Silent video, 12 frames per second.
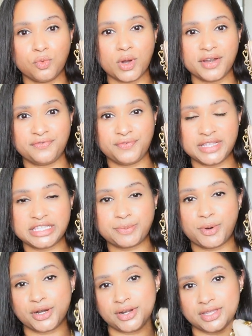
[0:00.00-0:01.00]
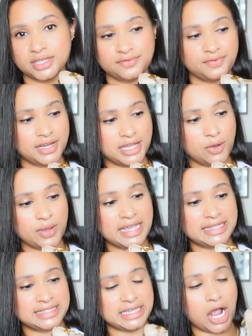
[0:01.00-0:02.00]
what fits part of this video,
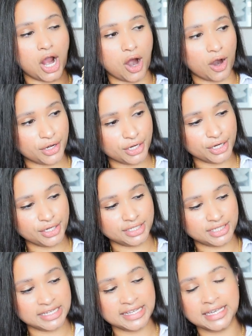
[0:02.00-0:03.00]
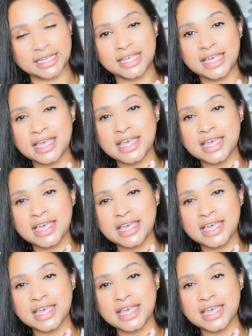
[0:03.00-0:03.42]
it's harder to